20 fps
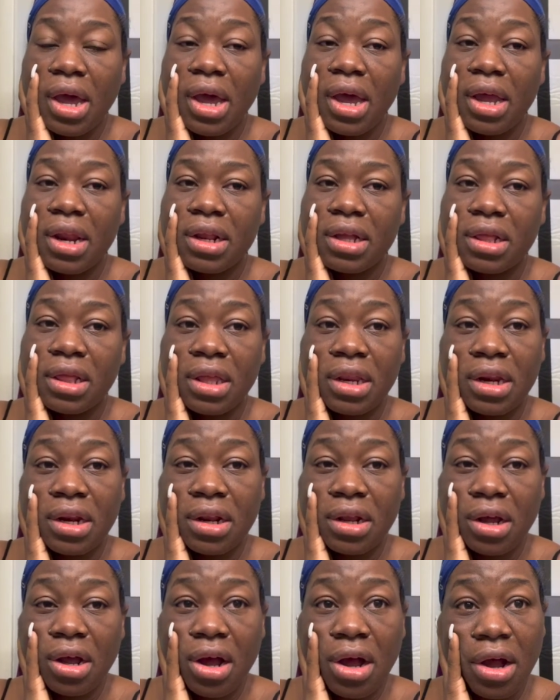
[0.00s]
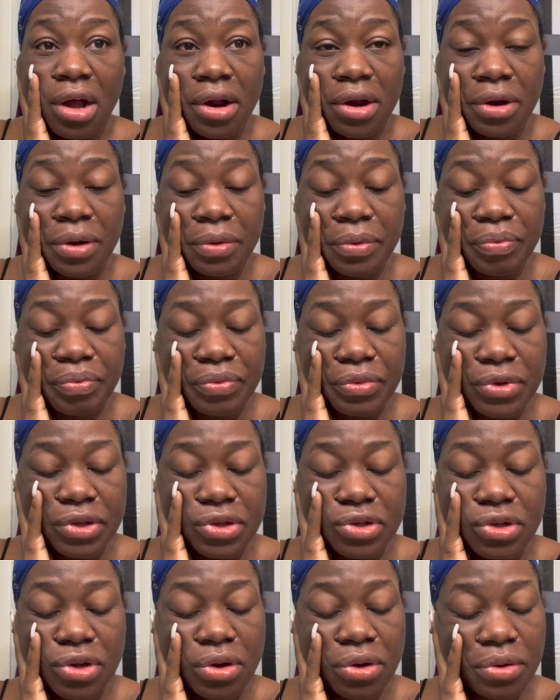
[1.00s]
and cleaning a car.
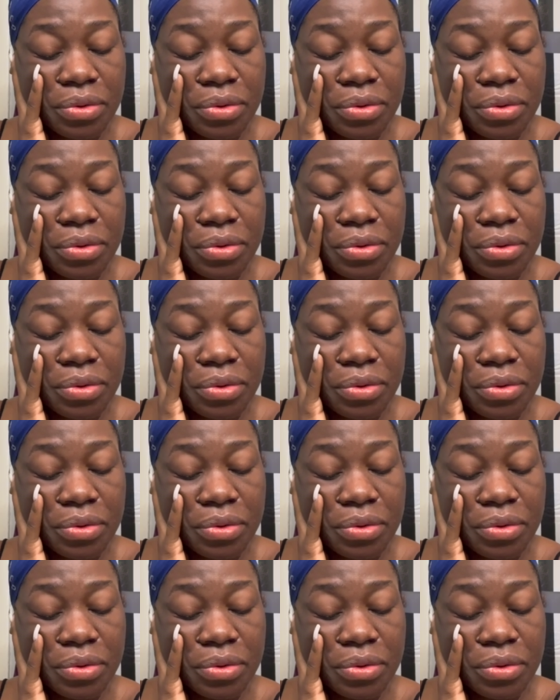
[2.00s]
So